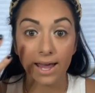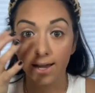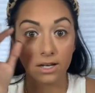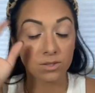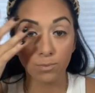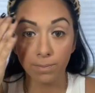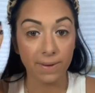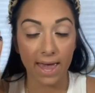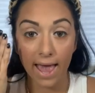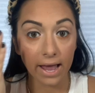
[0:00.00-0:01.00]
and it'd be
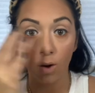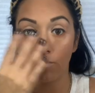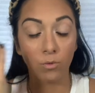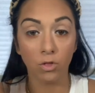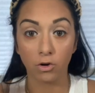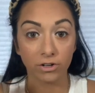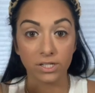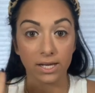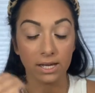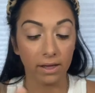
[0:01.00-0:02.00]
hanging off will look
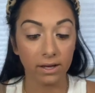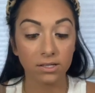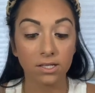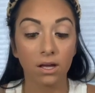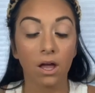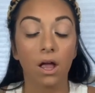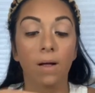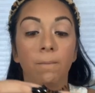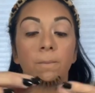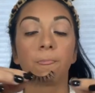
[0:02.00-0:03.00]
ridiculous.
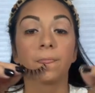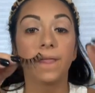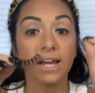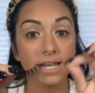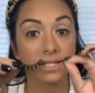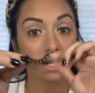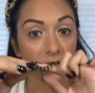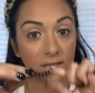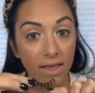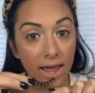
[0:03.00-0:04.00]
They need to cut
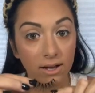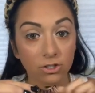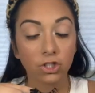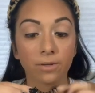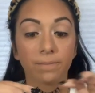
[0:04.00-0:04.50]
the lash.